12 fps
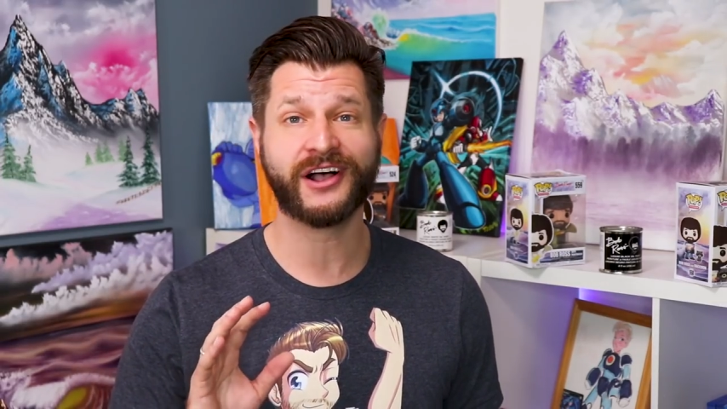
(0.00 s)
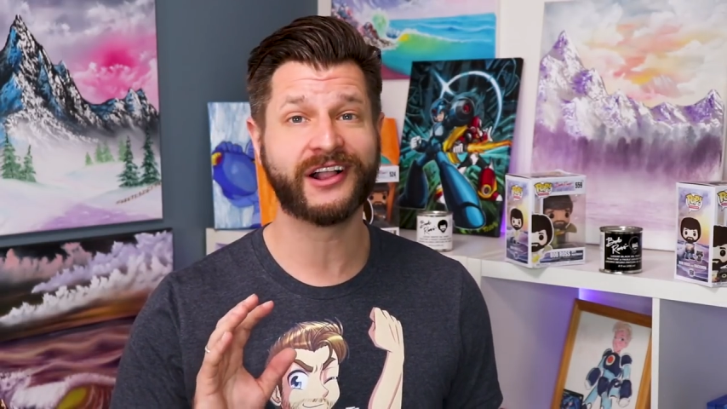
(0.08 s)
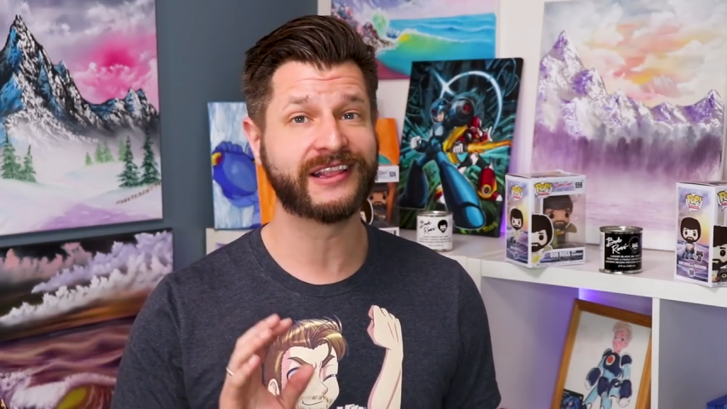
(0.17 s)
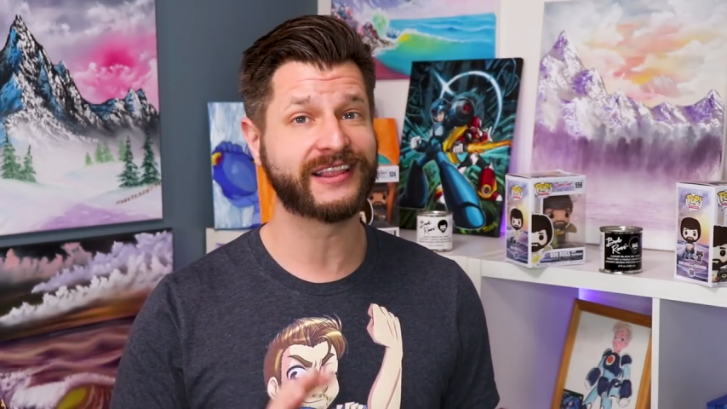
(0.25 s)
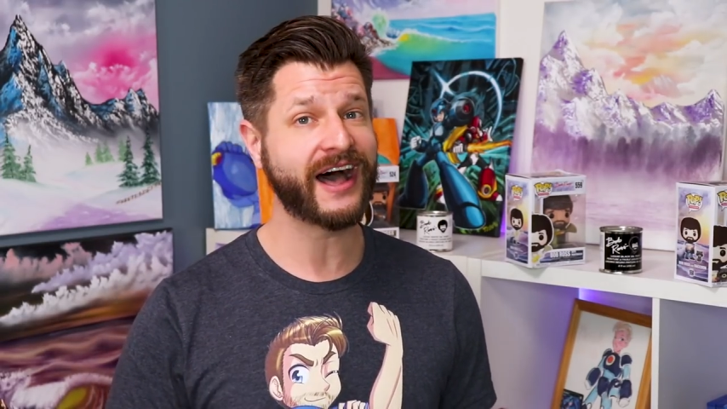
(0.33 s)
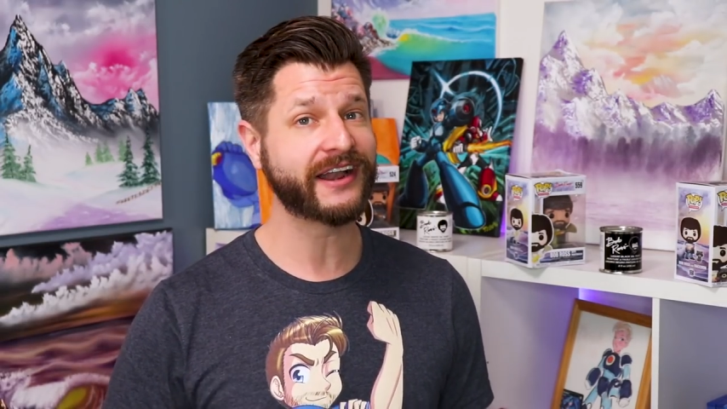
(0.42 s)
a
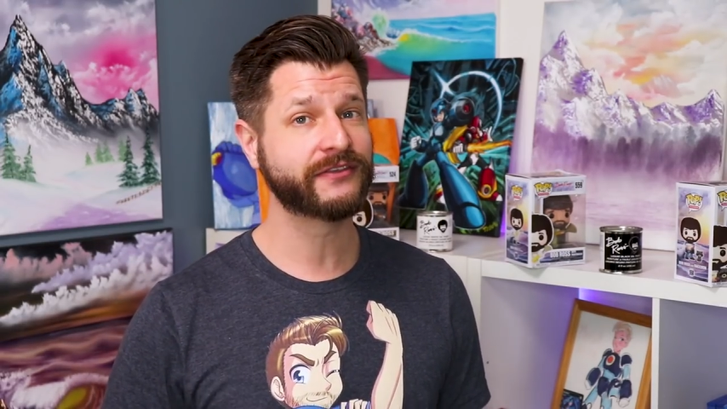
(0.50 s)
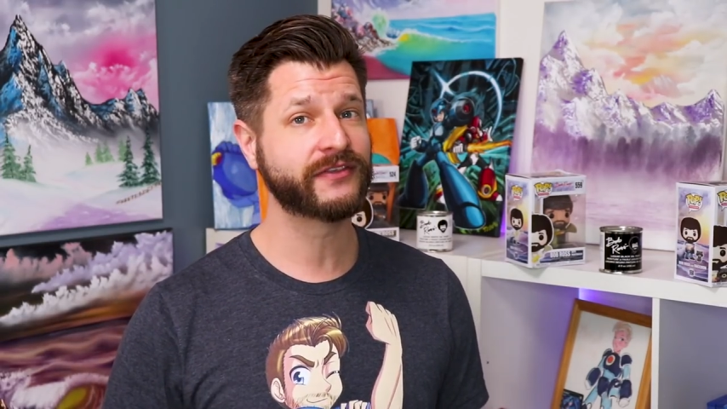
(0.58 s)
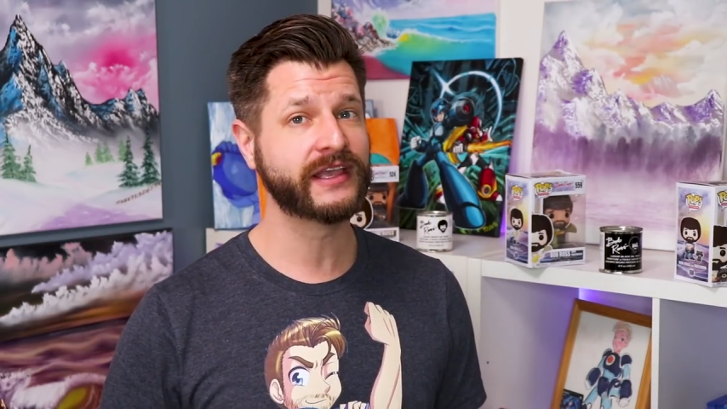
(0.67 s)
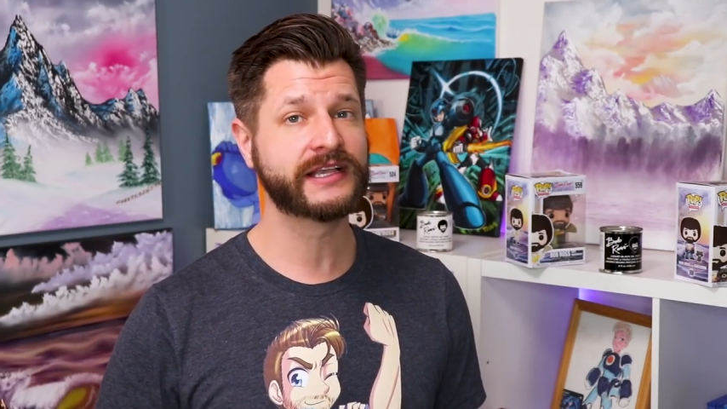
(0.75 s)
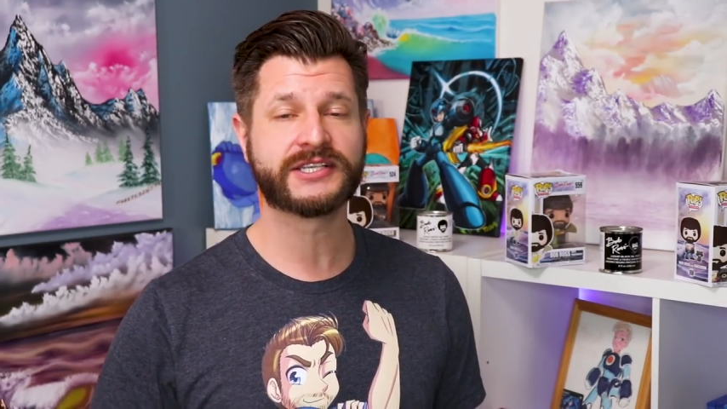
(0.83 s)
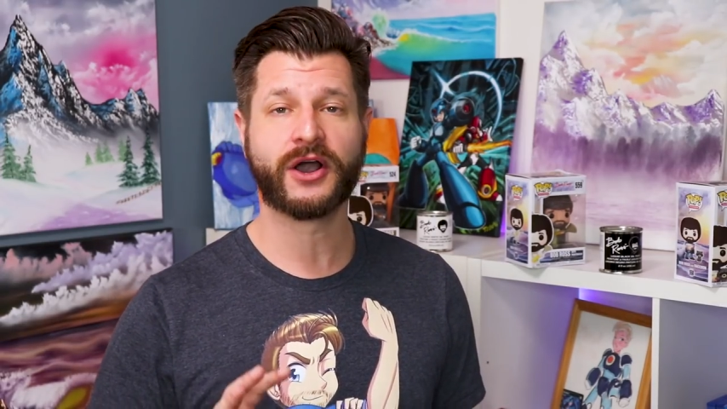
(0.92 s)
lot of
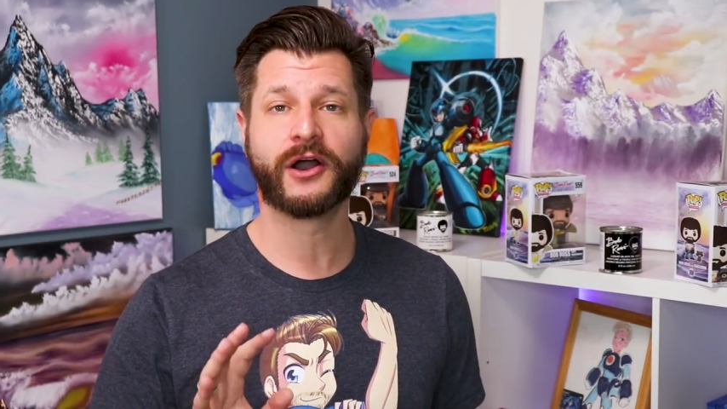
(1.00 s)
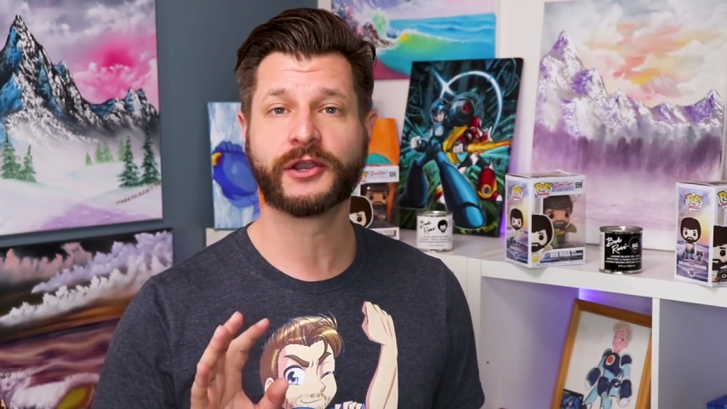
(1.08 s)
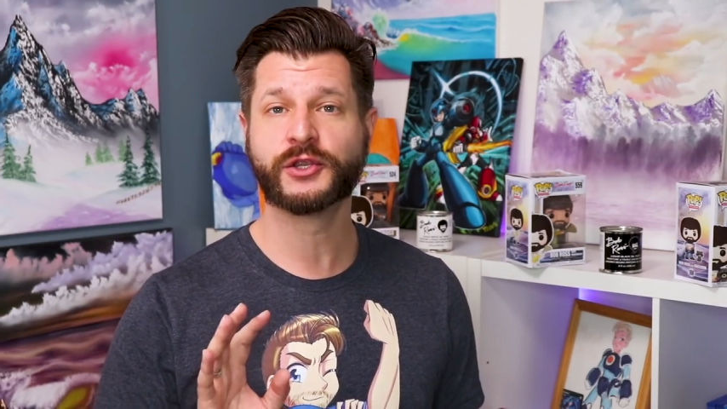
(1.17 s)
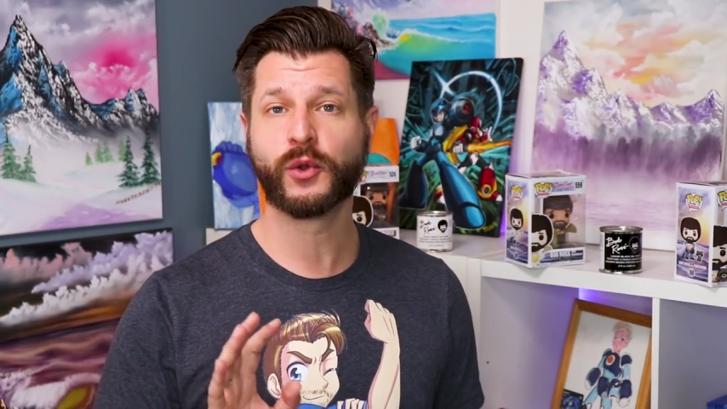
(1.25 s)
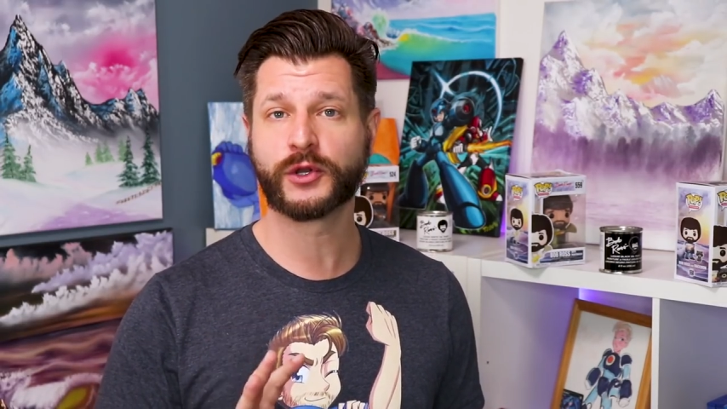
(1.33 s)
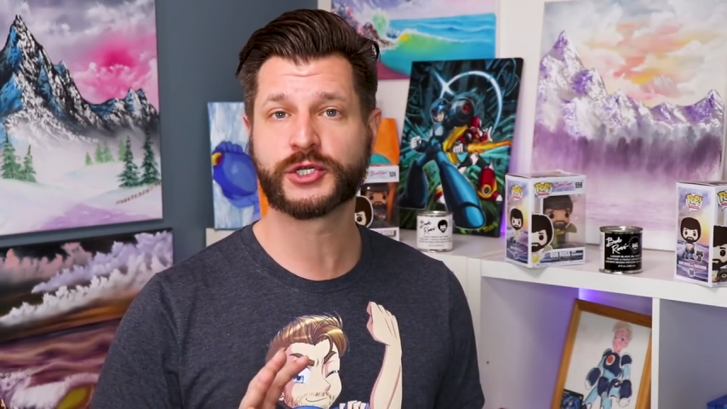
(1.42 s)
things
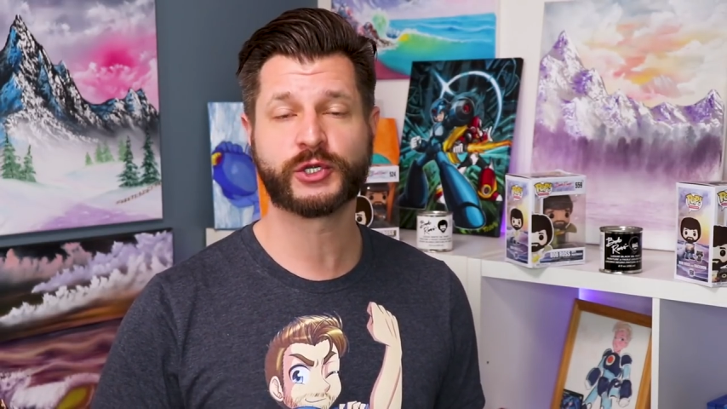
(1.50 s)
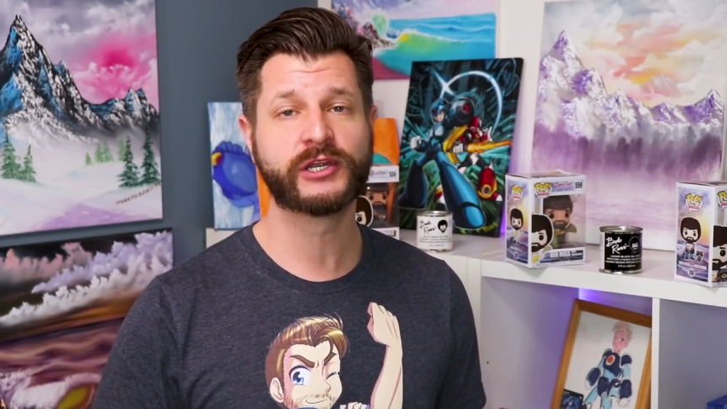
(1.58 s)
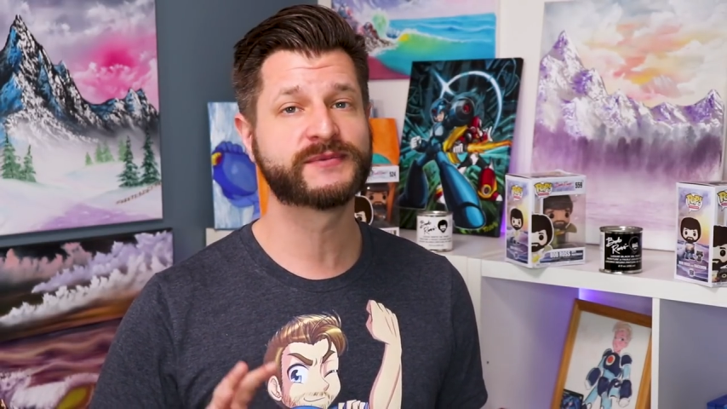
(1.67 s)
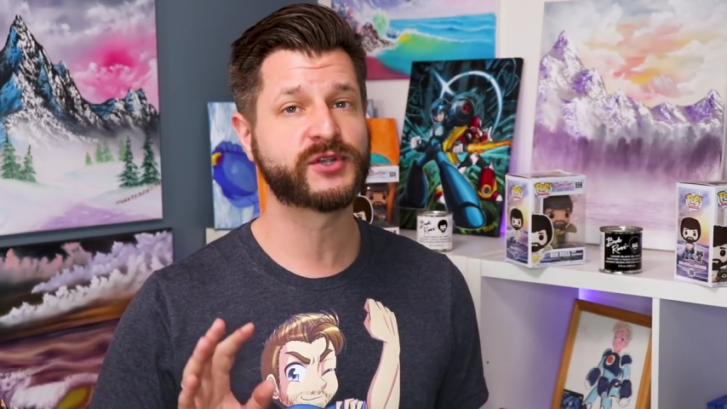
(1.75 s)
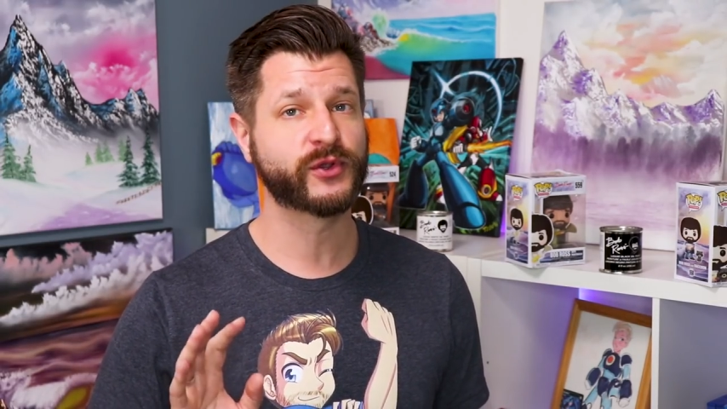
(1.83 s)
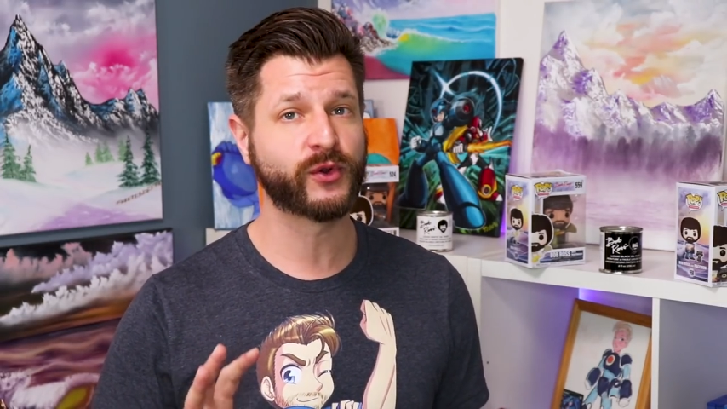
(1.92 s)
on your
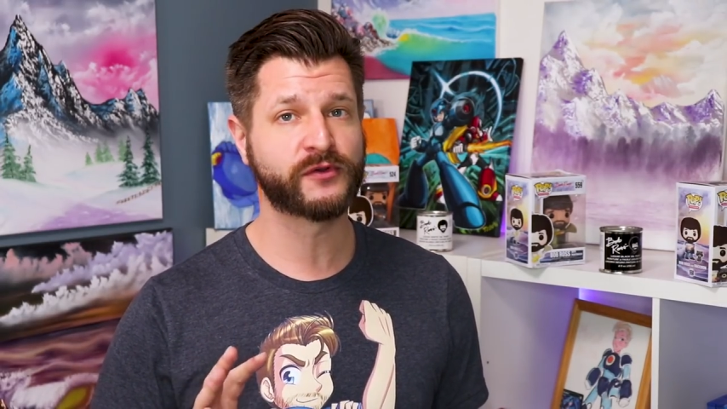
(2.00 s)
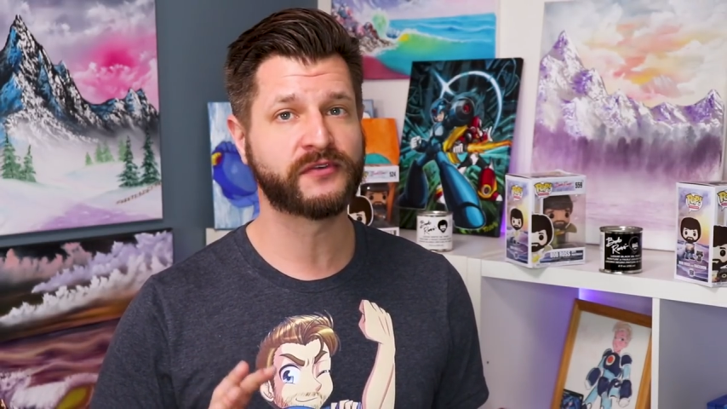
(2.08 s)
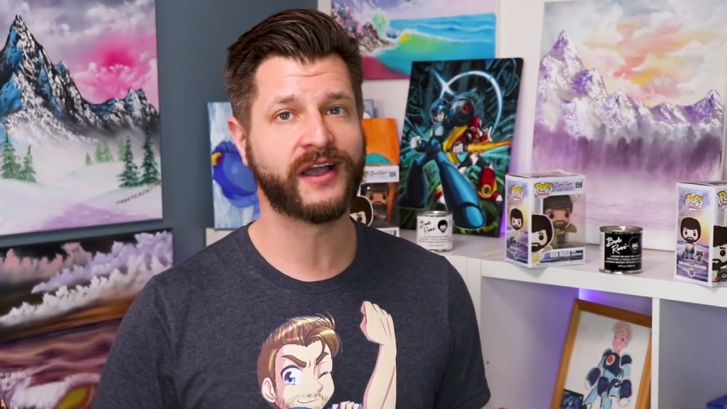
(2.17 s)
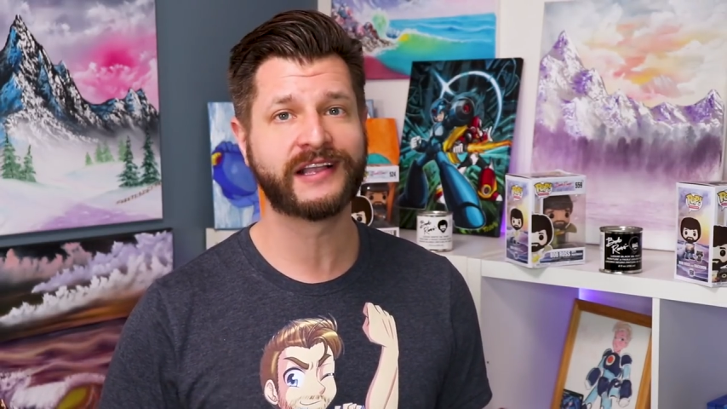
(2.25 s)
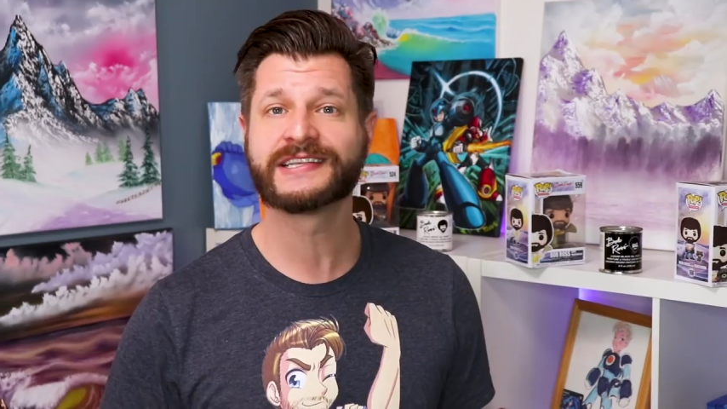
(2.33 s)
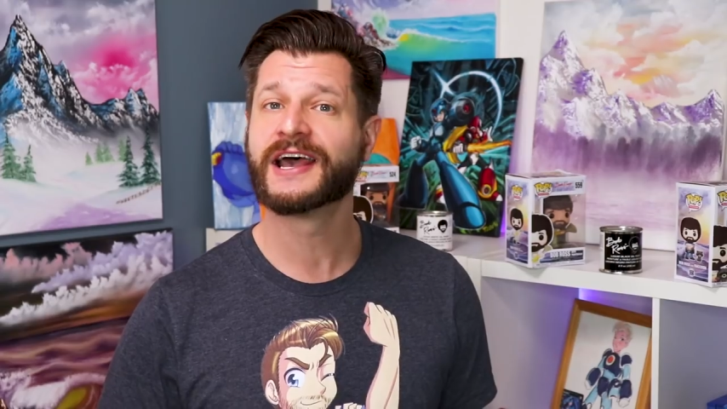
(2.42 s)
streams or your
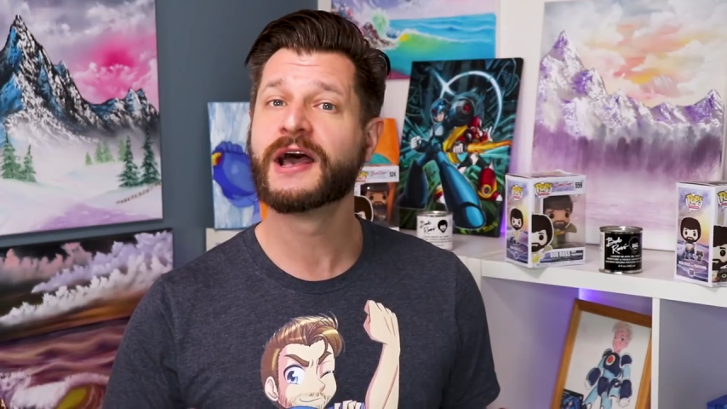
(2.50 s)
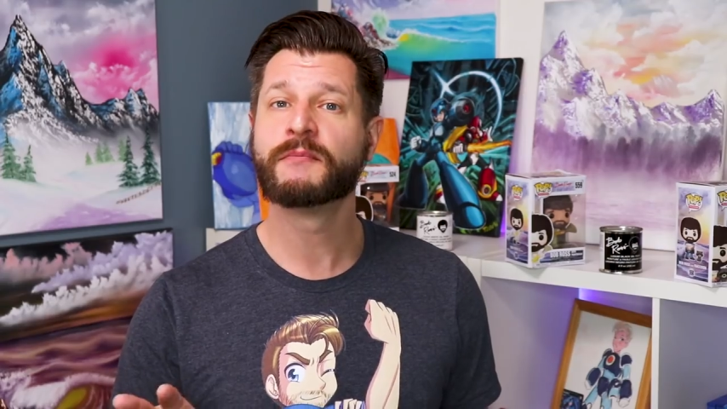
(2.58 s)
VODs,